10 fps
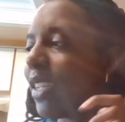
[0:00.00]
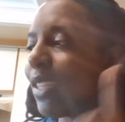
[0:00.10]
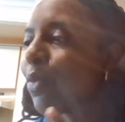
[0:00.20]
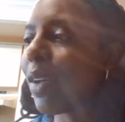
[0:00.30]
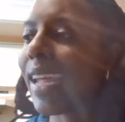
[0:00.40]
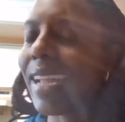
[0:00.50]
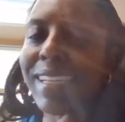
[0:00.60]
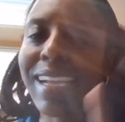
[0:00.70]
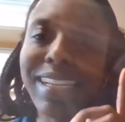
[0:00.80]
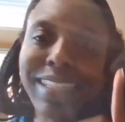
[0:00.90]
just
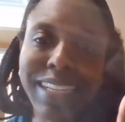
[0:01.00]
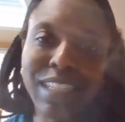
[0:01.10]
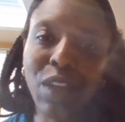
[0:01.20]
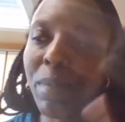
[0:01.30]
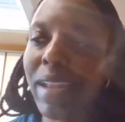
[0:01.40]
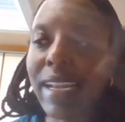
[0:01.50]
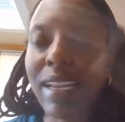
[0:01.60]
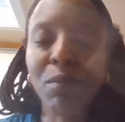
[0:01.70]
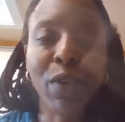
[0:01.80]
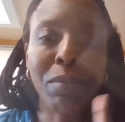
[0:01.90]
realizing I said soap and I
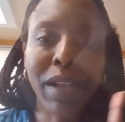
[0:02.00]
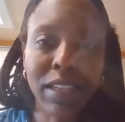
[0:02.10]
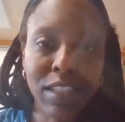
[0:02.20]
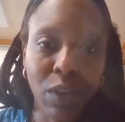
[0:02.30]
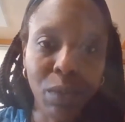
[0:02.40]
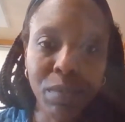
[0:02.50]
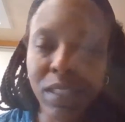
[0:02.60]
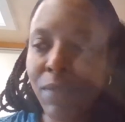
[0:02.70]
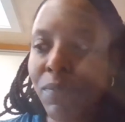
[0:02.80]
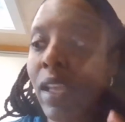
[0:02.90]
didn't bring my
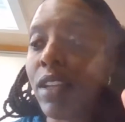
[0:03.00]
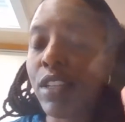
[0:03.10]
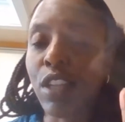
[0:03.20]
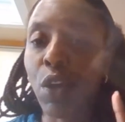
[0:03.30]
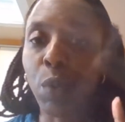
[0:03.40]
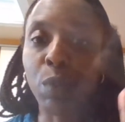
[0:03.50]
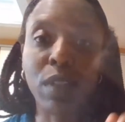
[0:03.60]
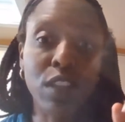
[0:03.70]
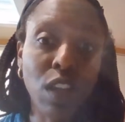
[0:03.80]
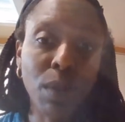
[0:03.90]
soaps. So
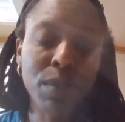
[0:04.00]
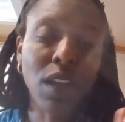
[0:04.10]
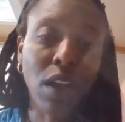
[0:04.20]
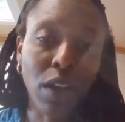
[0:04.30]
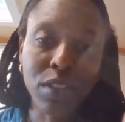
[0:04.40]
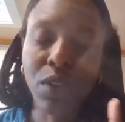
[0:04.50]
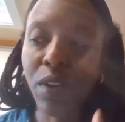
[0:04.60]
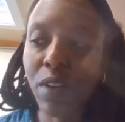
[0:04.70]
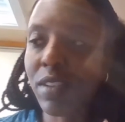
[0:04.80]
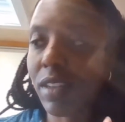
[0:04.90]
the soaps also
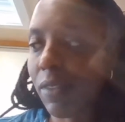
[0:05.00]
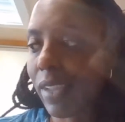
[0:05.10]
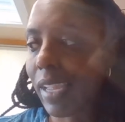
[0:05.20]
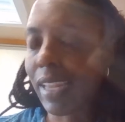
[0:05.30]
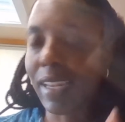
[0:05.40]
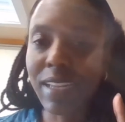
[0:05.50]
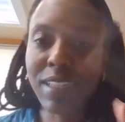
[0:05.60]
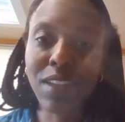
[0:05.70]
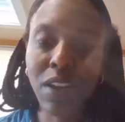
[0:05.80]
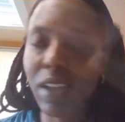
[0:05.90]
are significant.
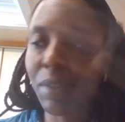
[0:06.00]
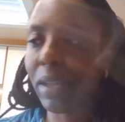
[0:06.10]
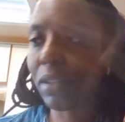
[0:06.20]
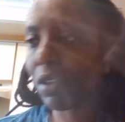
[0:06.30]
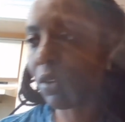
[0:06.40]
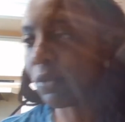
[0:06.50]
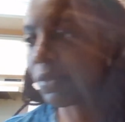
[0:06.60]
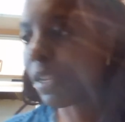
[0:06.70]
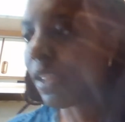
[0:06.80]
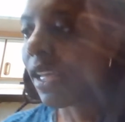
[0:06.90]
Let's talk about
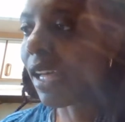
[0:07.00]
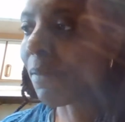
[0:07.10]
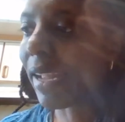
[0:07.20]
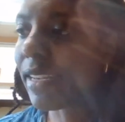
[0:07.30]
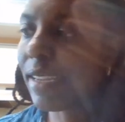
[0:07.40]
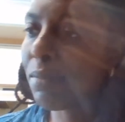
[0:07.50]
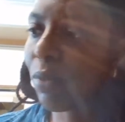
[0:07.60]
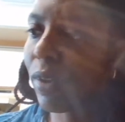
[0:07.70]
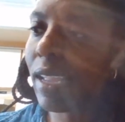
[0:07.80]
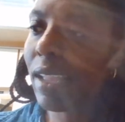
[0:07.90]
those. I did
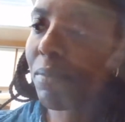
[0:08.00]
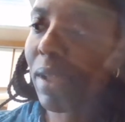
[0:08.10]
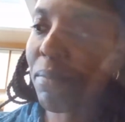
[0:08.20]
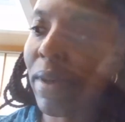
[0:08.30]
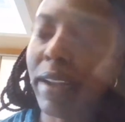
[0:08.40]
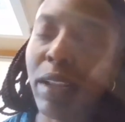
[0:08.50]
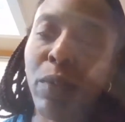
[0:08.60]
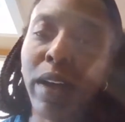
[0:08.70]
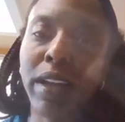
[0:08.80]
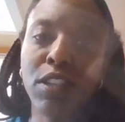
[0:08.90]
bring my body
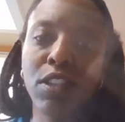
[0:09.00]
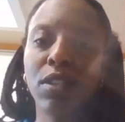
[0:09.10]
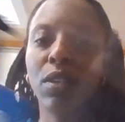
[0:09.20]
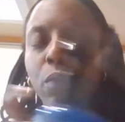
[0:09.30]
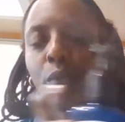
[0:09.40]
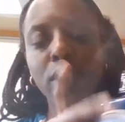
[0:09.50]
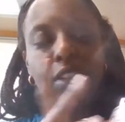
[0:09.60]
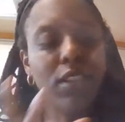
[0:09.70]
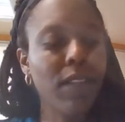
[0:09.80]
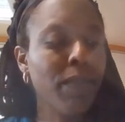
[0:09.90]
wash,
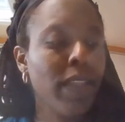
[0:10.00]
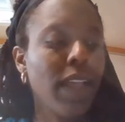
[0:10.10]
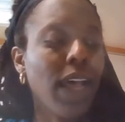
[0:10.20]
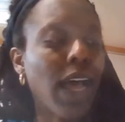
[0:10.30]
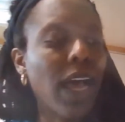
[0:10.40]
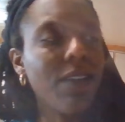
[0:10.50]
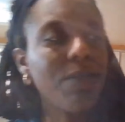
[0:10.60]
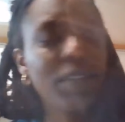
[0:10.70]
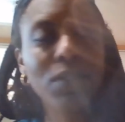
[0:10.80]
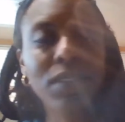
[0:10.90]
which I've
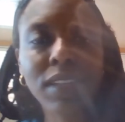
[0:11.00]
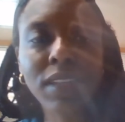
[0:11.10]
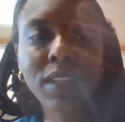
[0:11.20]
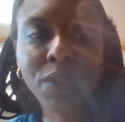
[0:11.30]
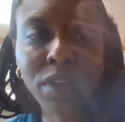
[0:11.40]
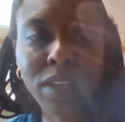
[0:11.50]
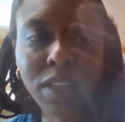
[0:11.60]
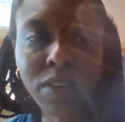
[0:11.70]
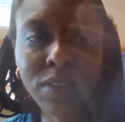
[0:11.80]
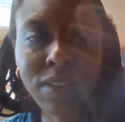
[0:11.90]
been using this for
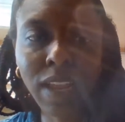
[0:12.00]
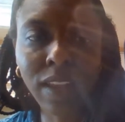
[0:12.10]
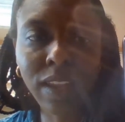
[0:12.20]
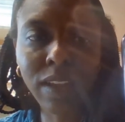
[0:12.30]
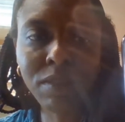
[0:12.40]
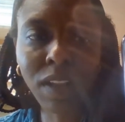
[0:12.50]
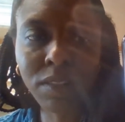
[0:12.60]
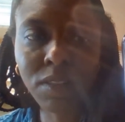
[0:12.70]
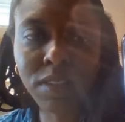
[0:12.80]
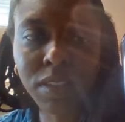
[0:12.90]
years. I love
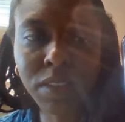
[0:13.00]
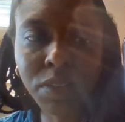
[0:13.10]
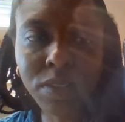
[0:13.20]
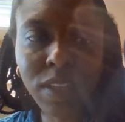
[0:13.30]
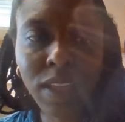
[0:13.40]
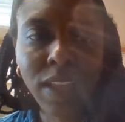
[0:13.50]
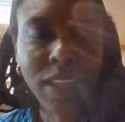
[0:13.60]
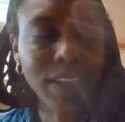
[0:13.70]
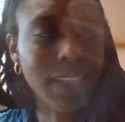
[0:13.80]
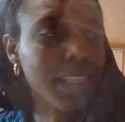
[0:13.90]
Dr. Teals.
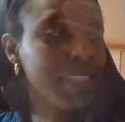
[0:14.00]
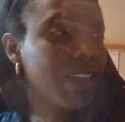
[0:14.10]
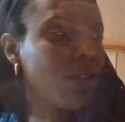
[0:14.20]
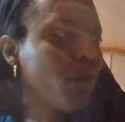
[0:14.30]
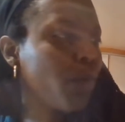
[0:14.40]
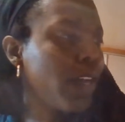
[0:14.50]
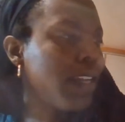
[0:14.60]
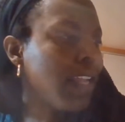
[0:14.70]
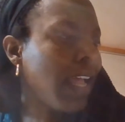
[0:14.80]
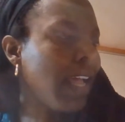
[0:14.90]
This
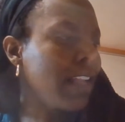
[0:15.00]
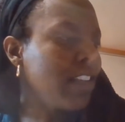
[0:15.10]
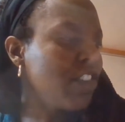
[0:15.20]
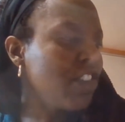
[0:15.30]
one has